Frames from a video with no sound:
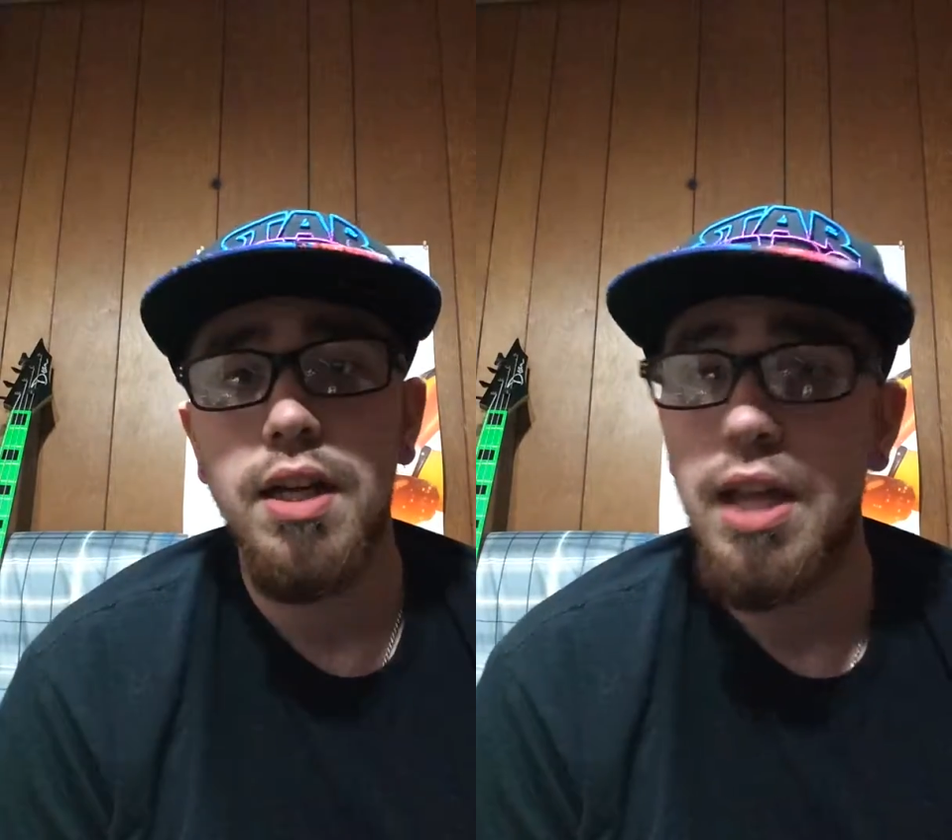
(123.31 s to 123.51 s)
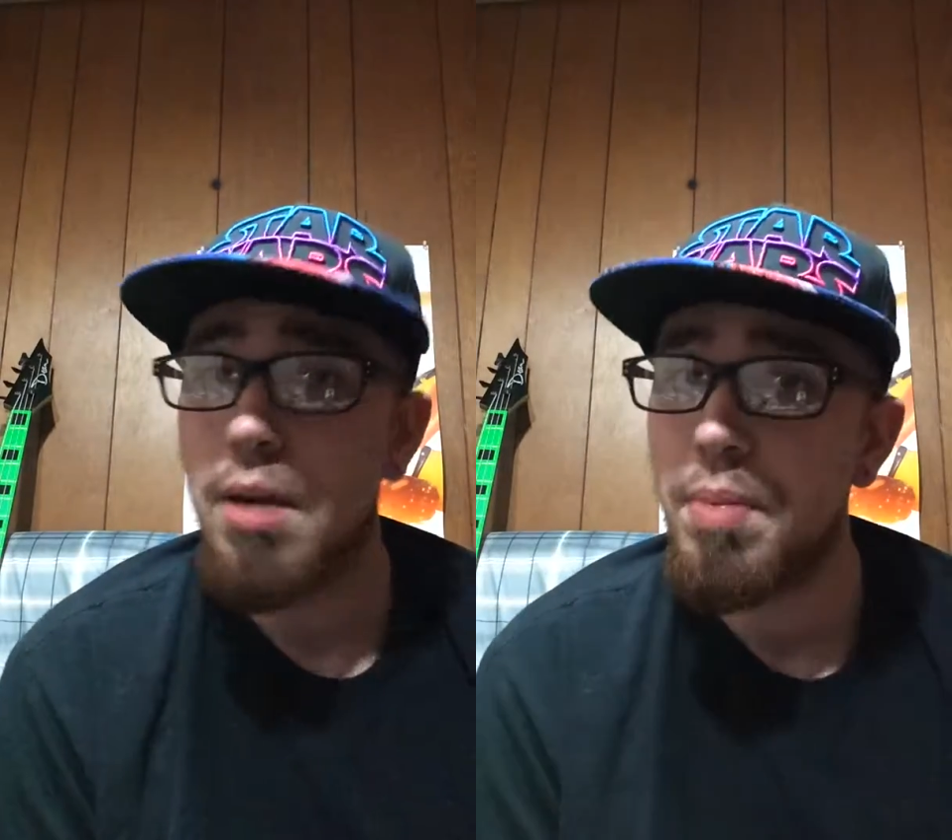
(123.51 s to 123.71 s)

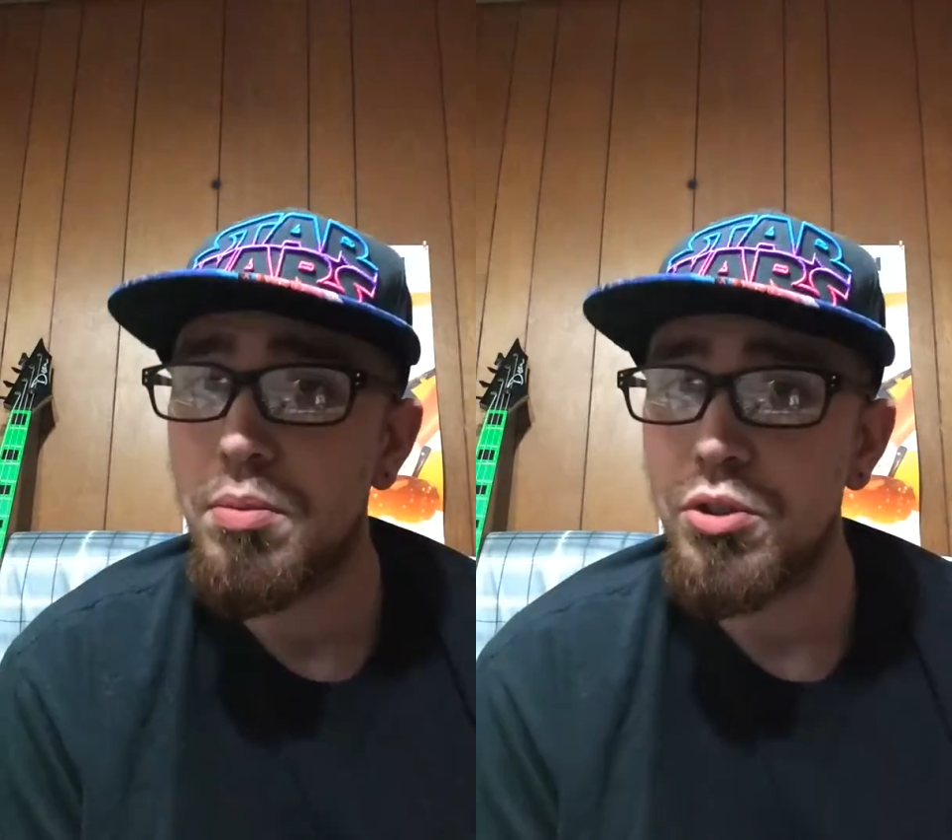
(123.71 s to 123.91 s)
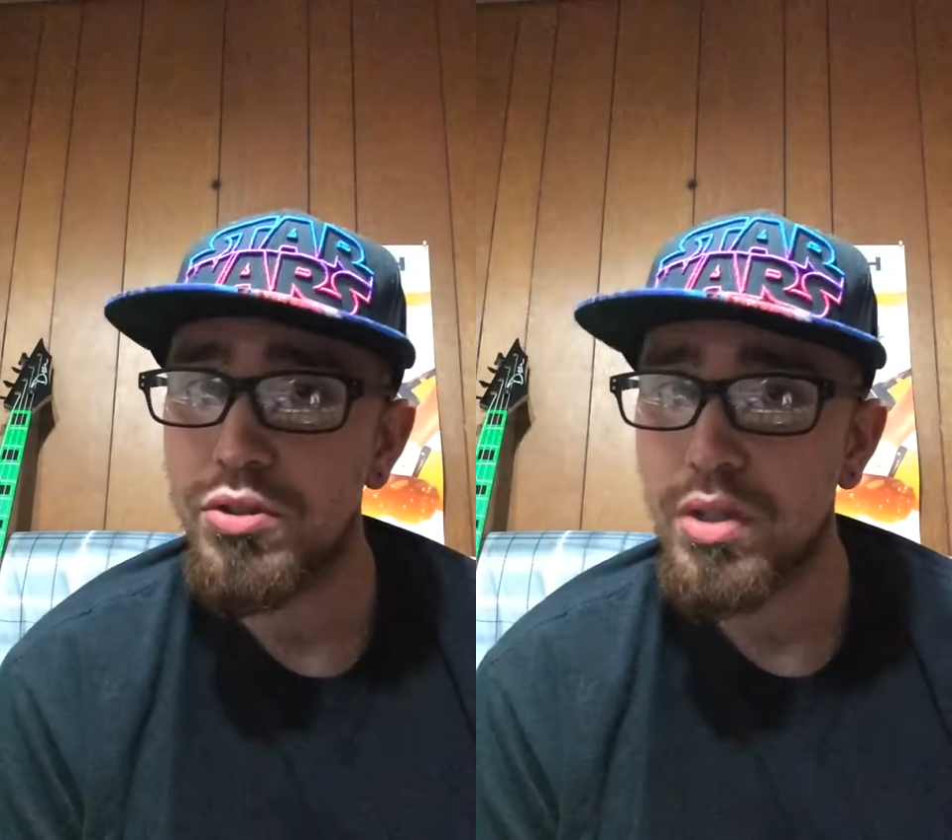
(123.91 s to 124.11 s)
A lot of
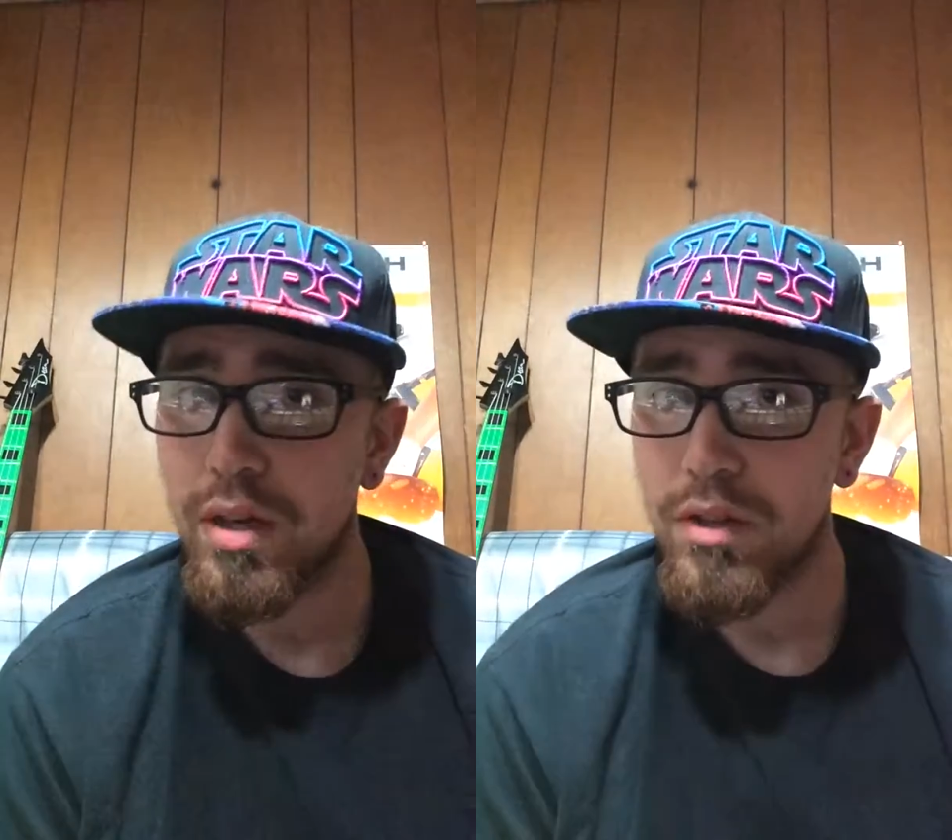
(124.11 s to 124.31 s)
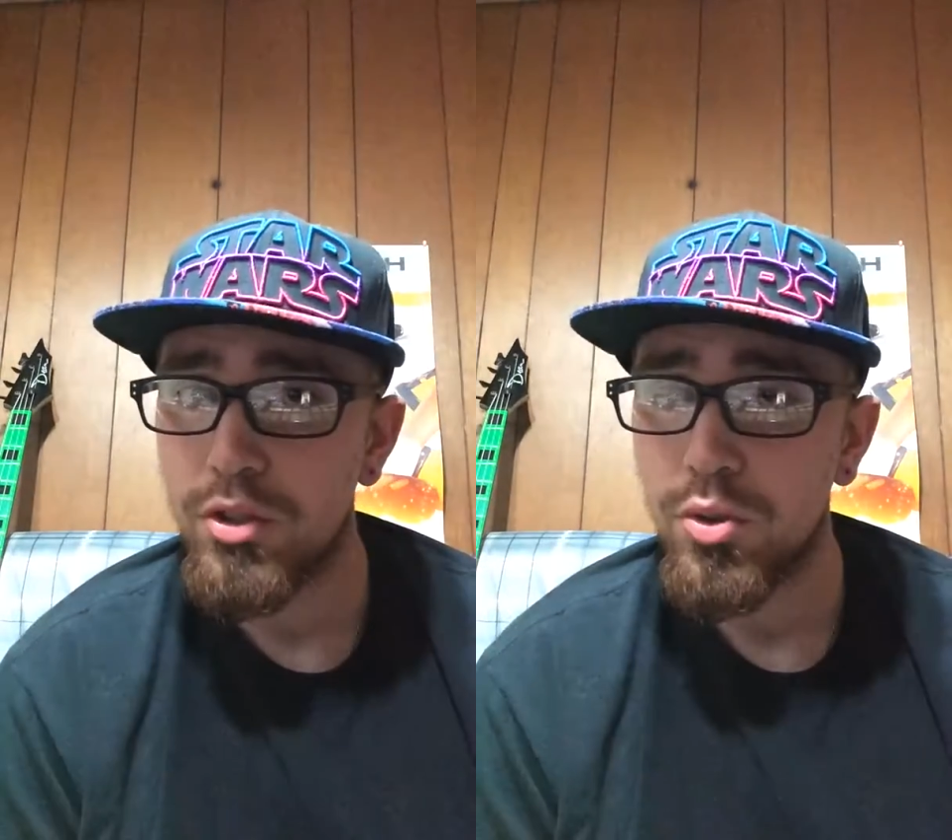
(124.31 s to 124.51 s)
people use
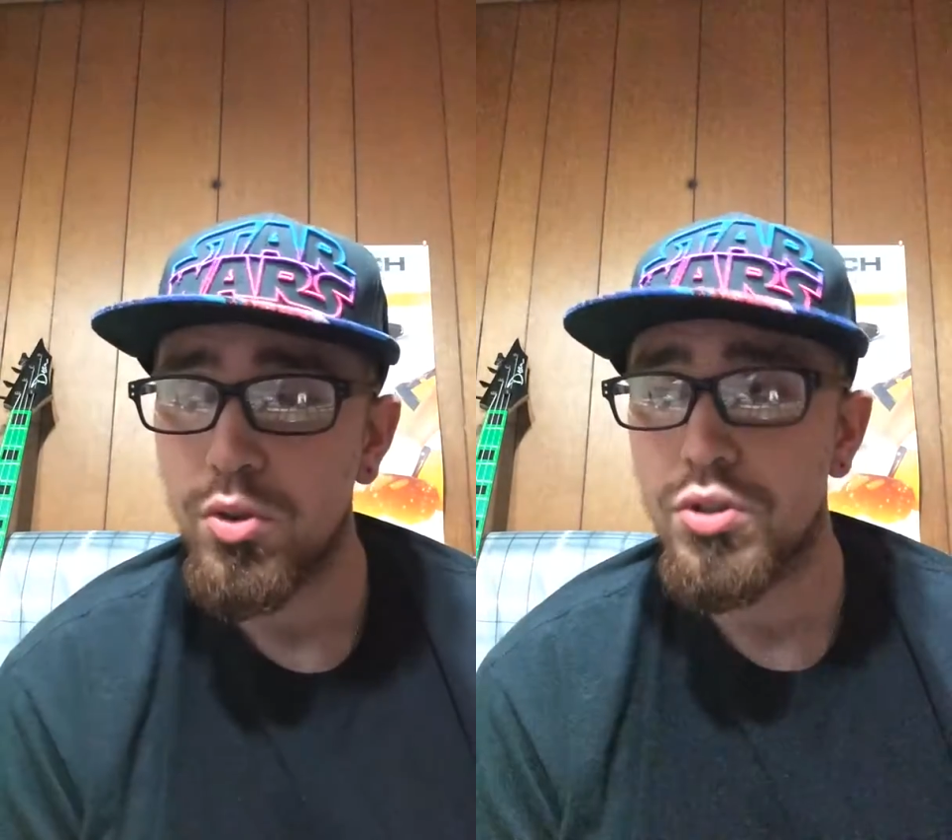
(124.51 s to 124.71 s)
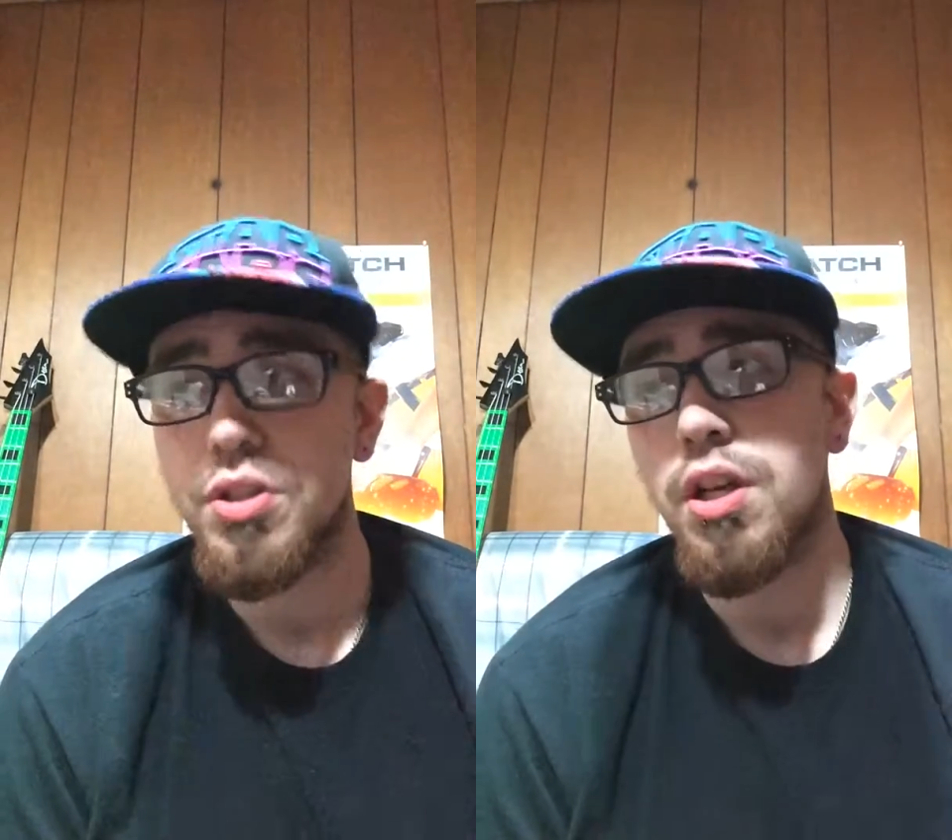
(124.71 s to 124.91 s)
scuff
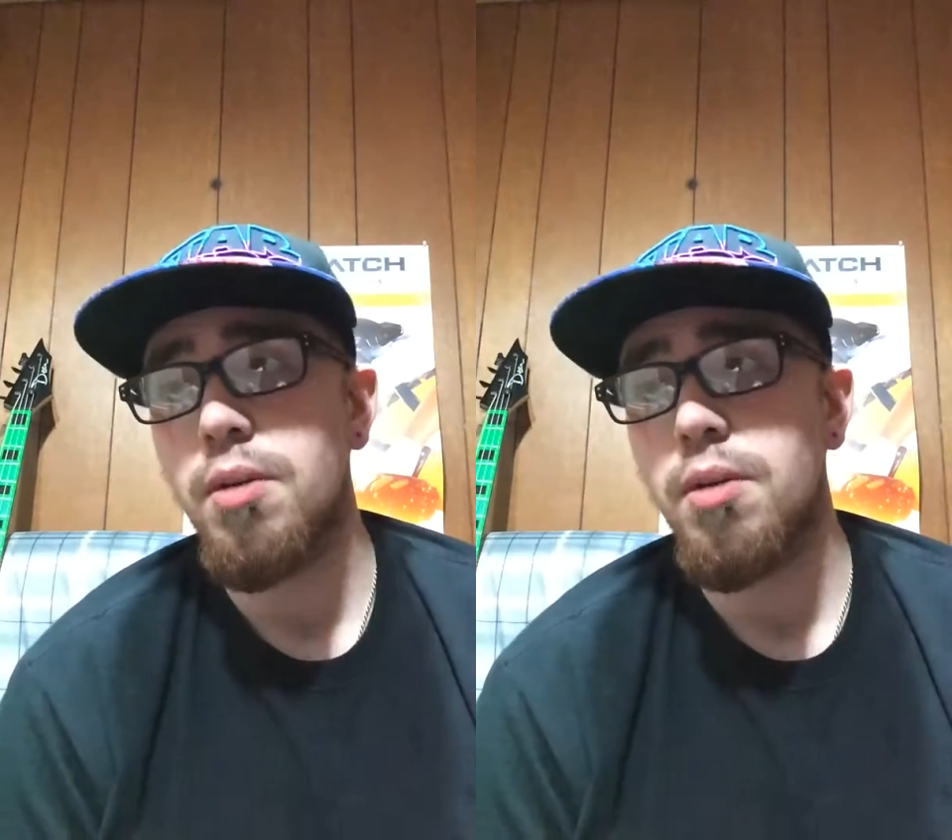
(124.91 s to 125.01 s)
controllers.